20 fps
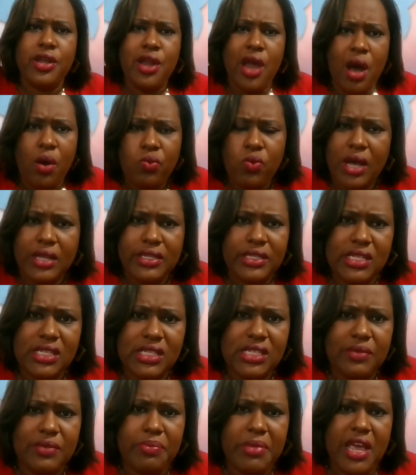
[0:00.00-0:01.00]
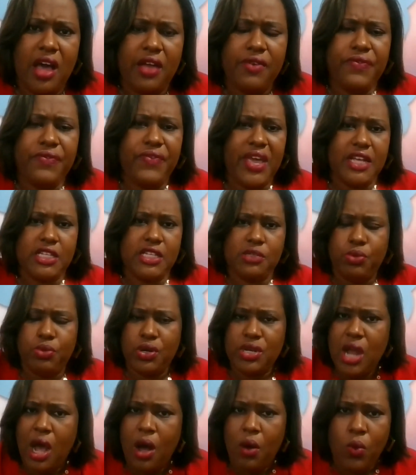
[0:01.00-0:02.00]
not wanting to be on Facebook,
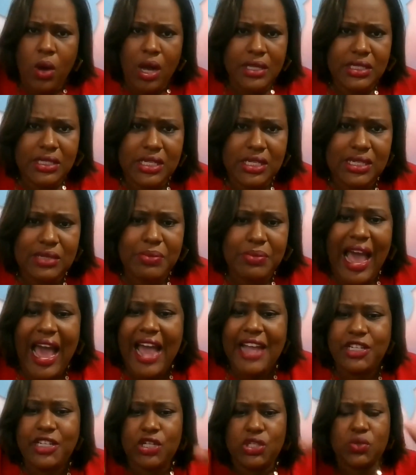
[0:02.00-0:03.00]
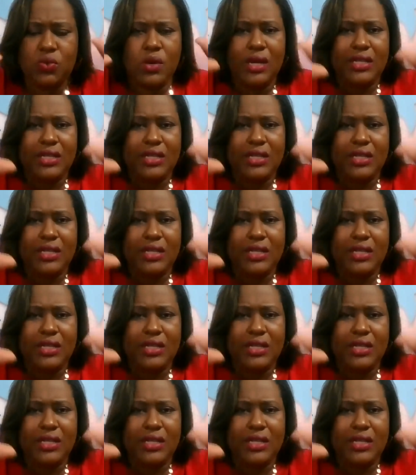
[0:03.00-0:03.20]
not wanting to, I just